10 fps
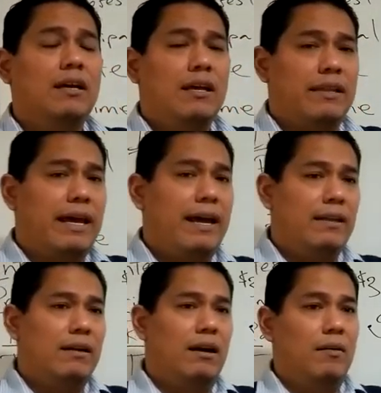that
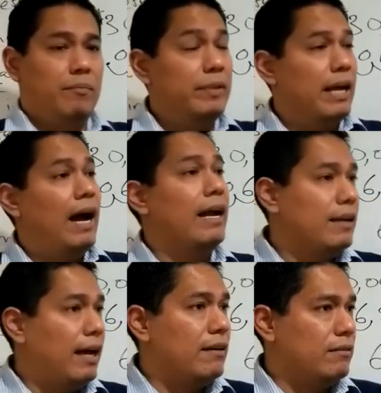um, that I
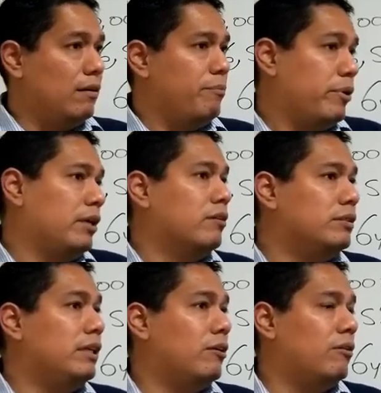got a, a, pretty good
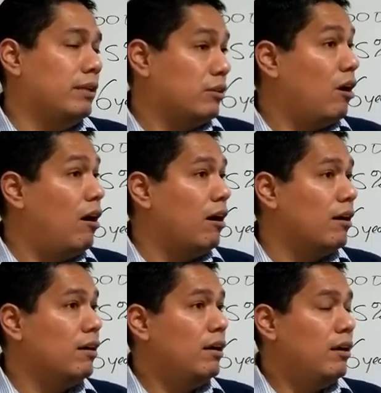deal on the car,
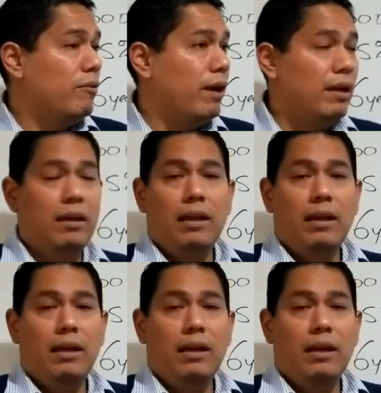right?